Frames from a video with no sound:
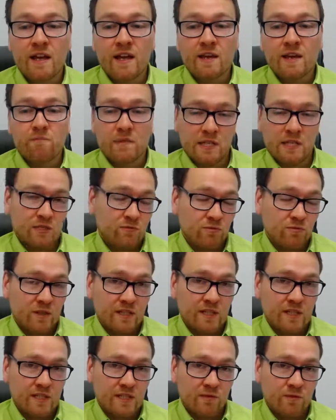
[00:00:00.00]
Makes it really
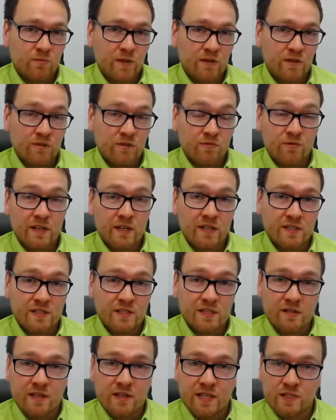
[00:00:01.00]
easy to
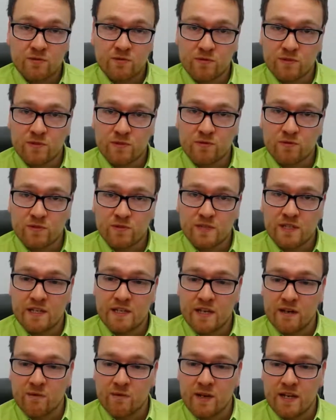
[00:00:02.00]
reconcile later on towards the
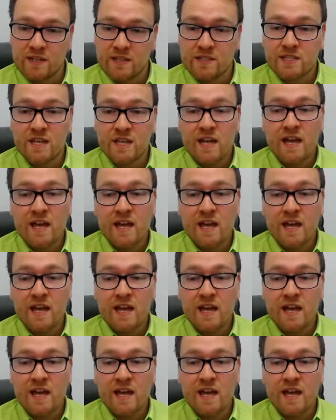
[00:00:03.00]
year end.